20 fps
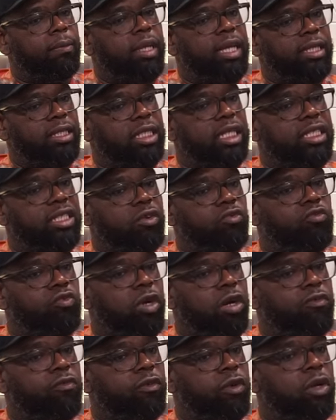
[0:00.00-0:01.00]
it's it's a
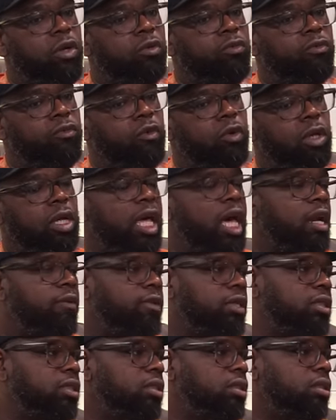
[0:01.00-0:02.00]
rough road for a lot of
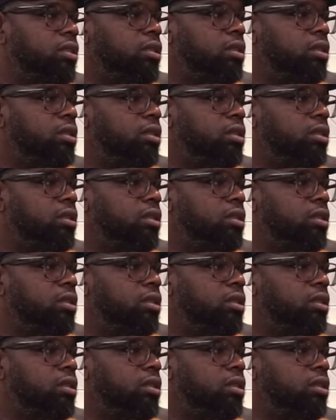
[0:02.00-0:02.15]
us.